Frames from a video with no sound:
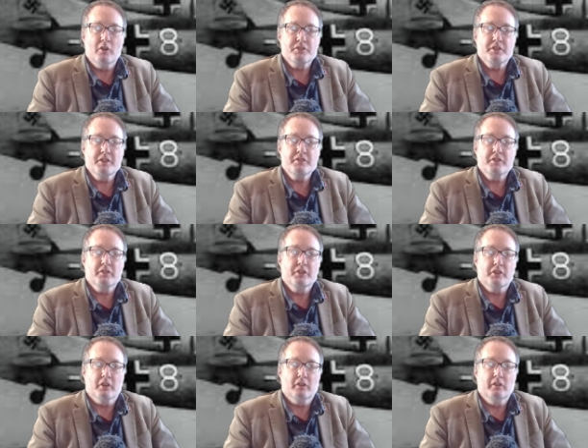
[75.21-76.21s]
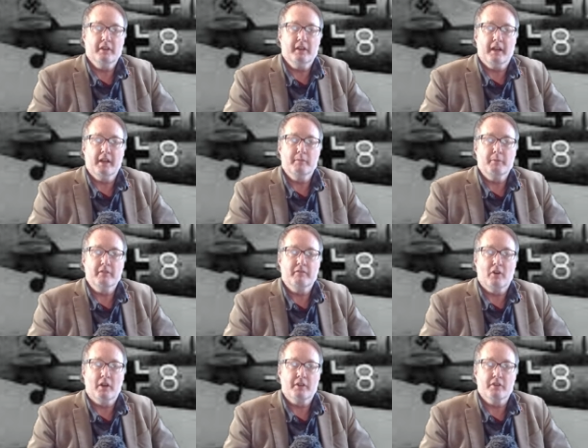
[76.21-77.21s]
ostensibly to clear enemy
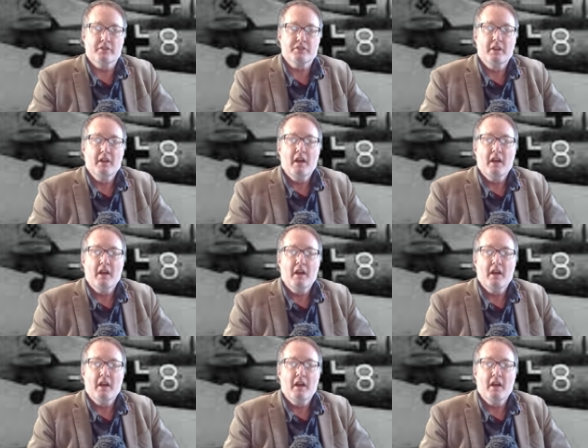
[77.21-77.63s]
fighters,